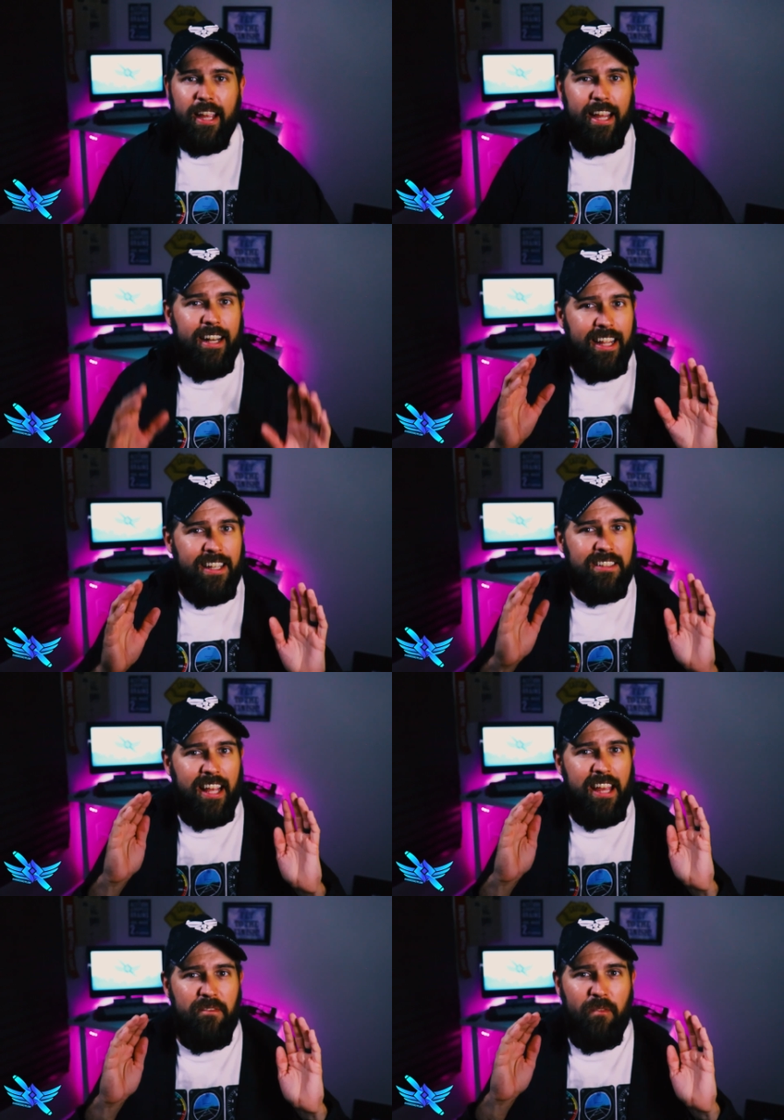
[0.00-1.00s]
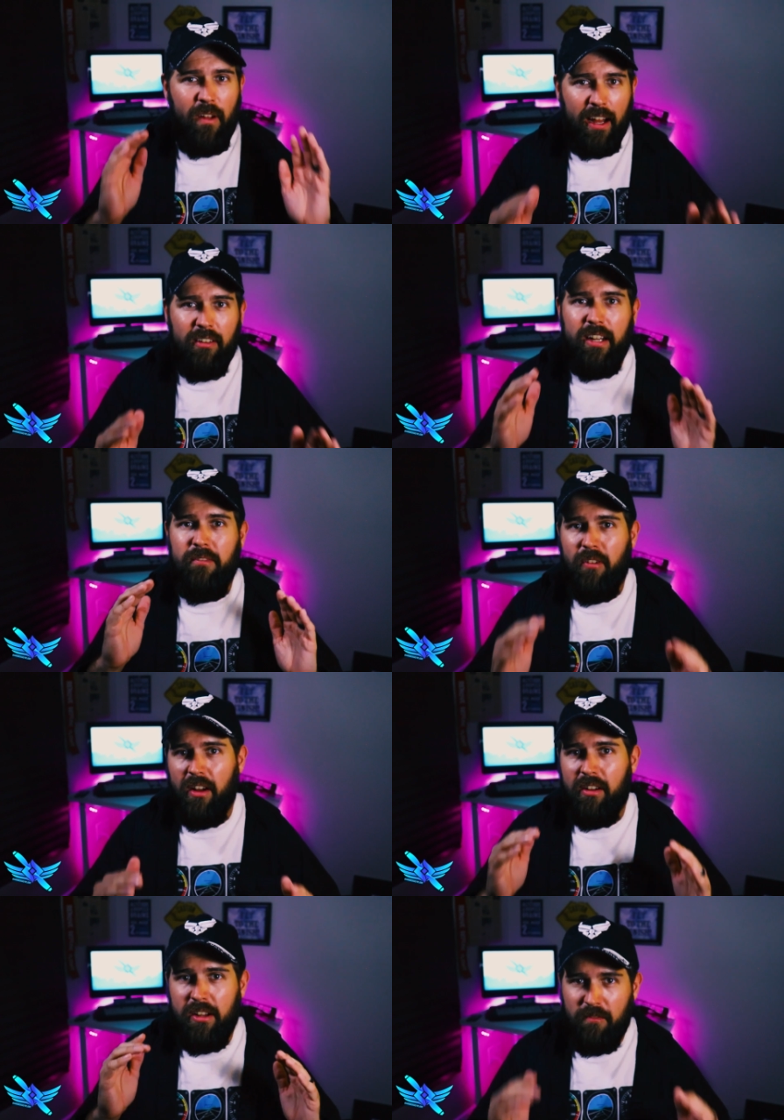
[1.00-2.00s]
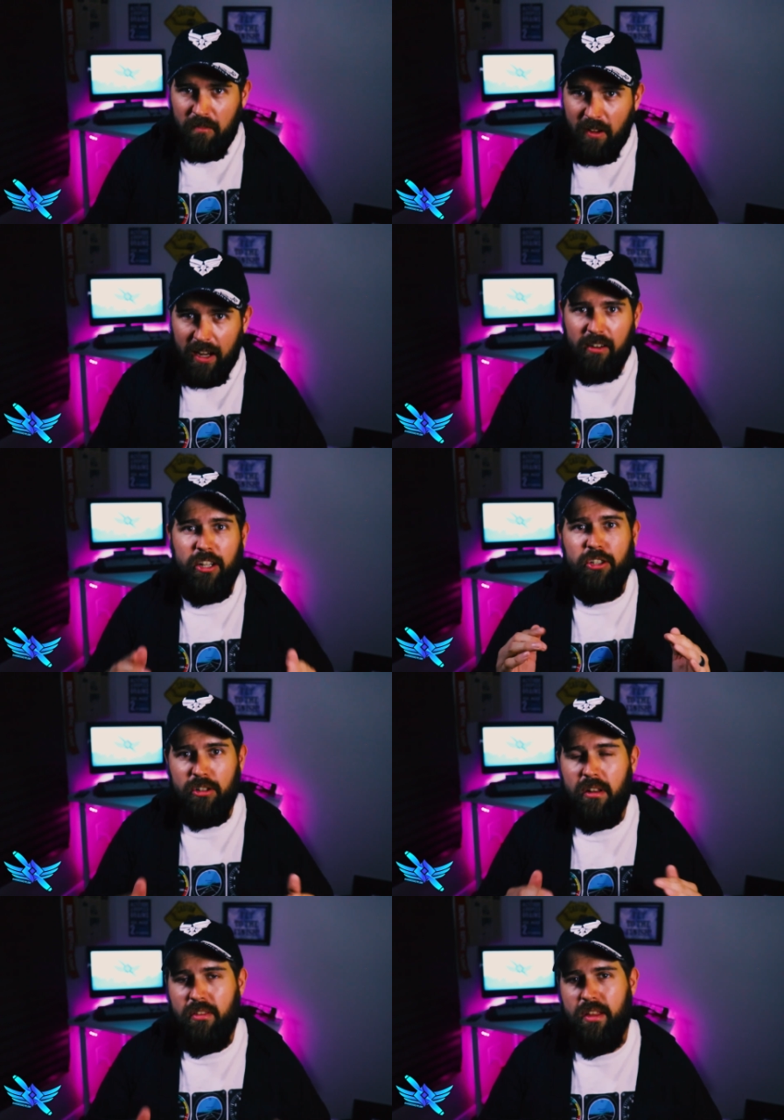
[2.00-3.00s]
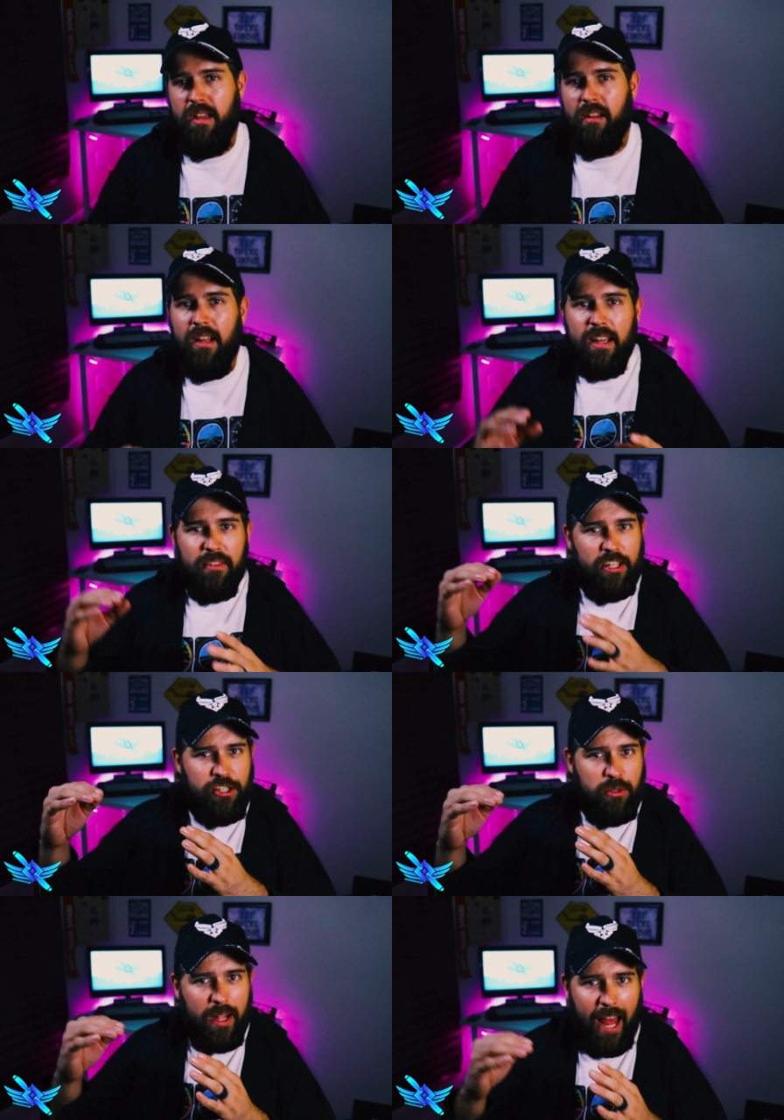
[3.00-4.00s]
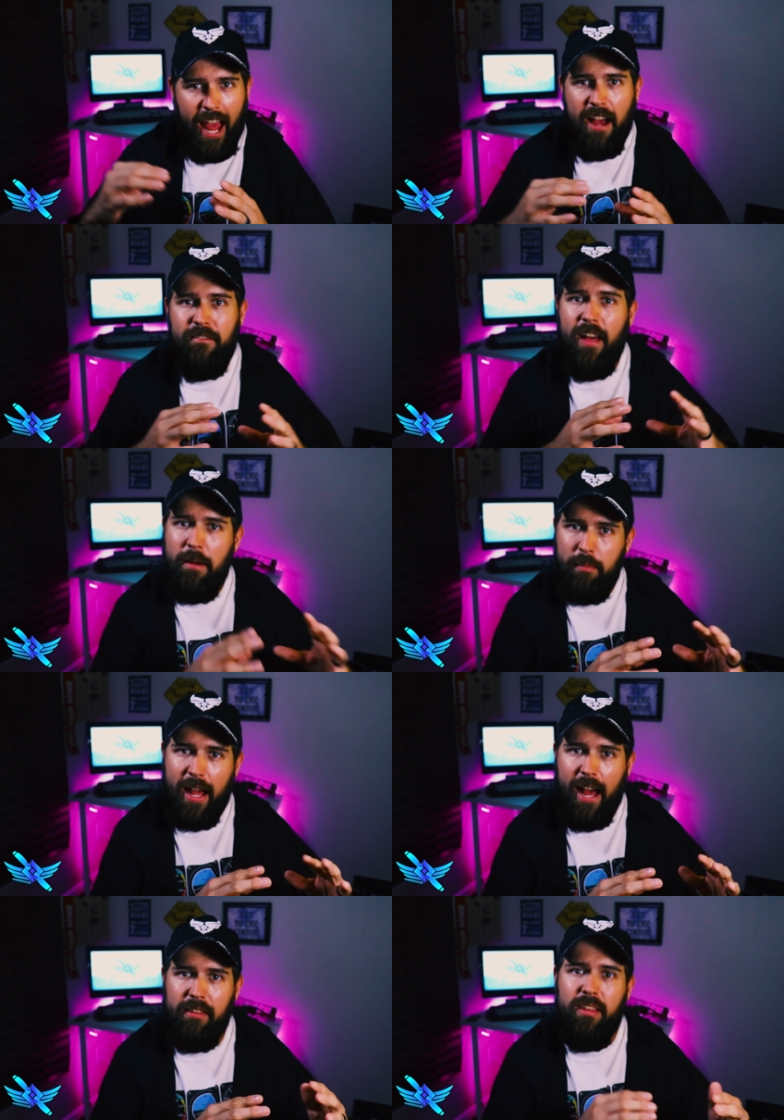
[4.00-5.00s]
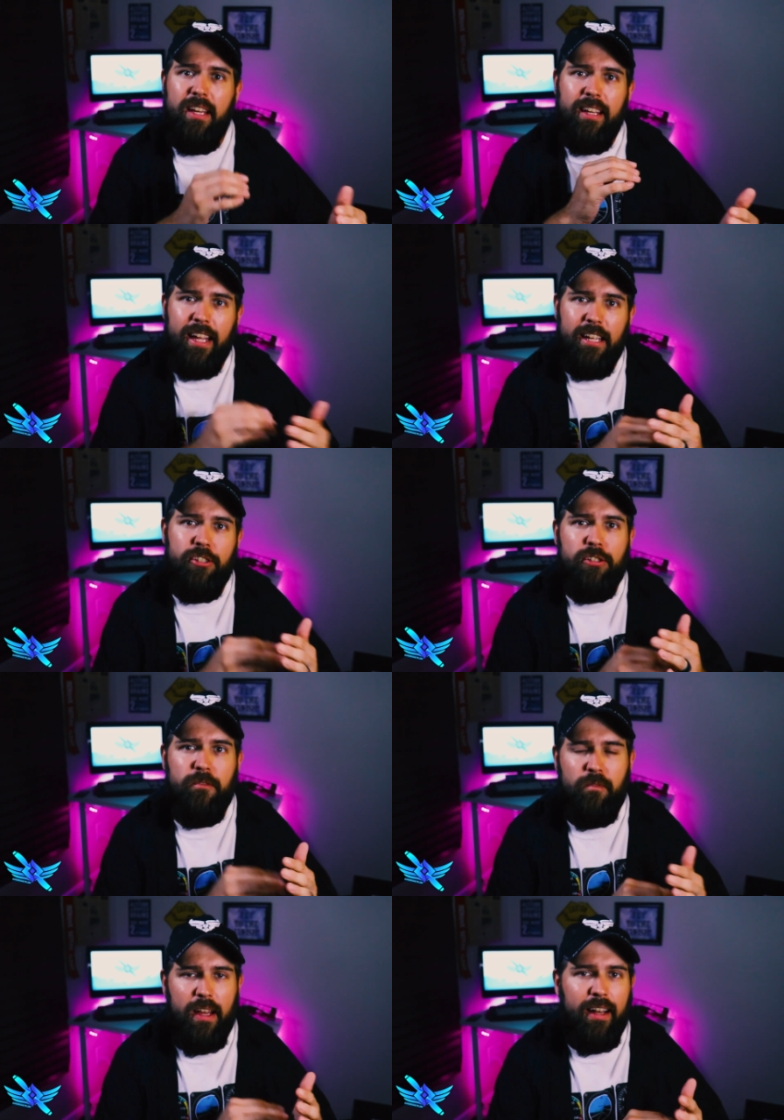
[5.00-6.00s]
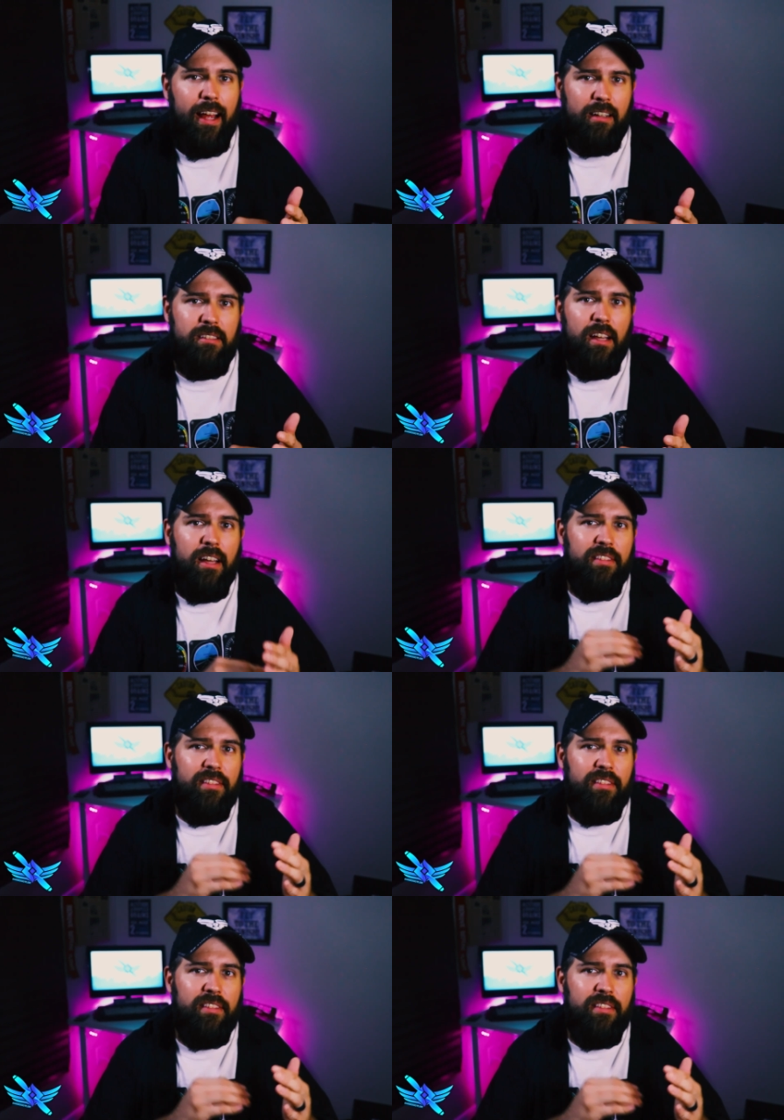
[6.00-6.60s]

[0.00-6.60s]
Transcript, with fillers: It is a very good thing that you have that path into FedEx.